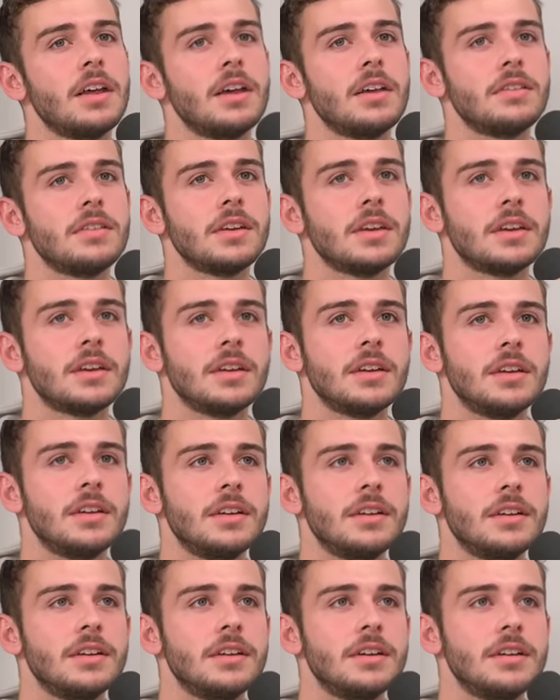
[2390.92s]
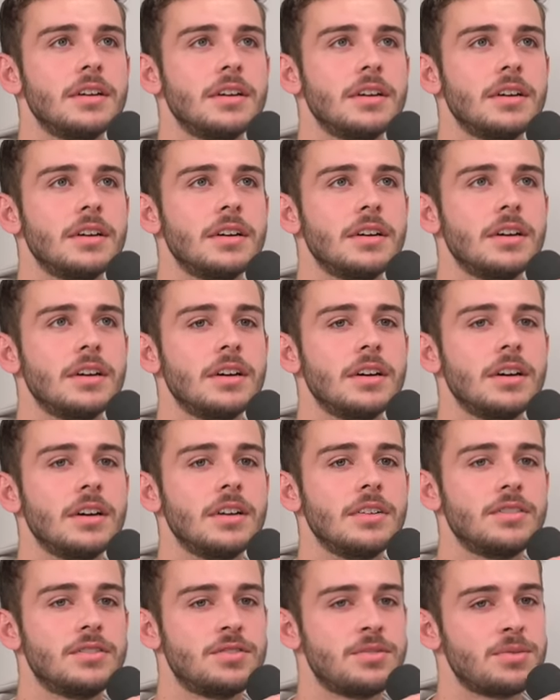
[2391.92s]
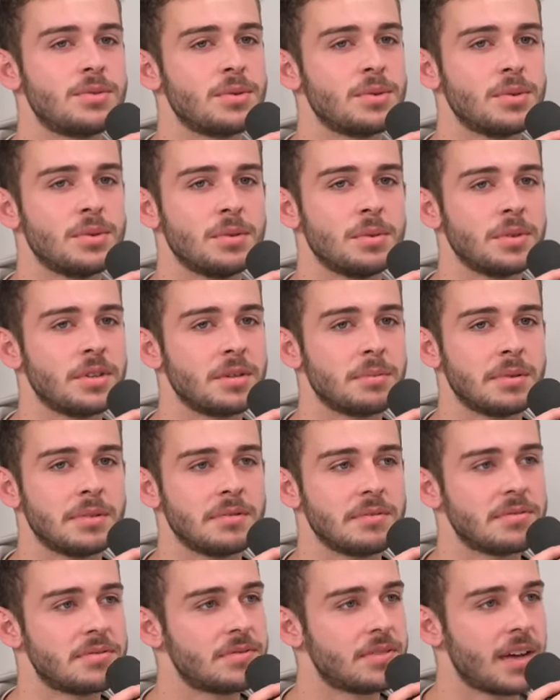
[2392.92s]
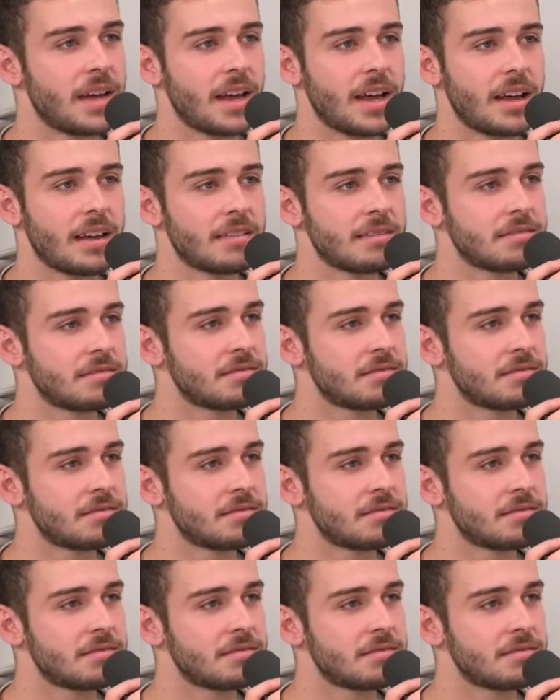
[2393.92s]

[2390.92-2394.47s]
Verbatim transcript: I think a draw would have been fair.